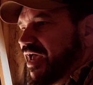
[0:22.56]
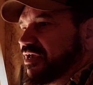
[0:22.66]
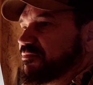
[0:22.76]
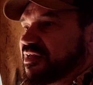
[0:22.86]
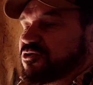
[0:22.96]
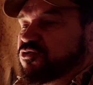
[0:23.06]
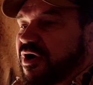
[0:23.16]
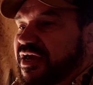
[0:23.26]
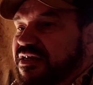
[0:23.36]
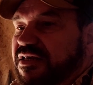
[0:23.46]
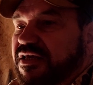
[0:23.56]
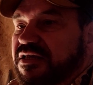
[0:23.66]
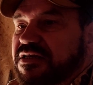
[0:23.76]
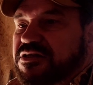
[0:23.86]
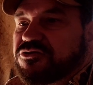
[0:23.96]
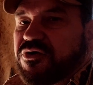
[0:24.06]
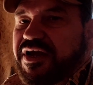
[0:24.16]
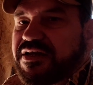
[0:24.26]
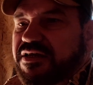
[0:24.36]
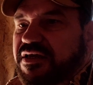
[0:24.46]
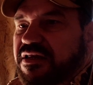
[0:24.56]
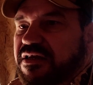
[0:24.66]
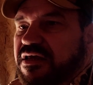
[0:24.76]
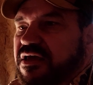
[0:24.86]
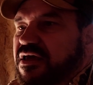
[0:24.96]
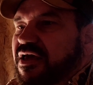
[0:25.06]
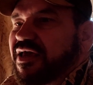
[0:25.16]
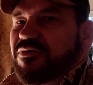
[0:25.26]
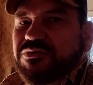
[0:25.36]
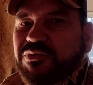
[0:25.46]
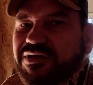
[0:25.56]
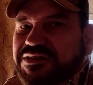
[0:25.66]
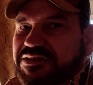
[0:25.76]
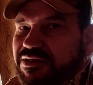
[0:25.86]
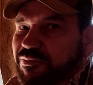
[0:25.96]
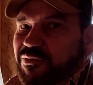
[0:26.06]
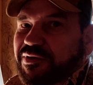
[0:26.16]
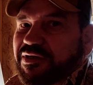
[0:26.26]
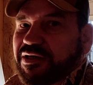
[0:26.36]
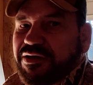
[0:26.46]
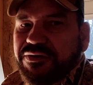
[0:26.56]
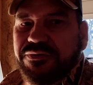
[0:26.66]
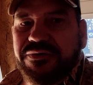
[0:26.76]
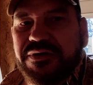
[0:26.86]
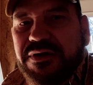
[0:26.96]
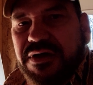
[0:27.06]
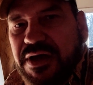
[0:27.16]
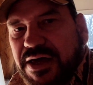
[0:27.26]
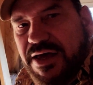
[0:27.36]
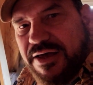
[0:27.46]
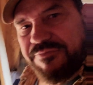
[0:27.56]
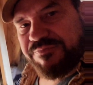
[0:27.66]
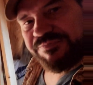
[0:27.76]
I had been dreading it and dreading it. It was really simple to do. Um...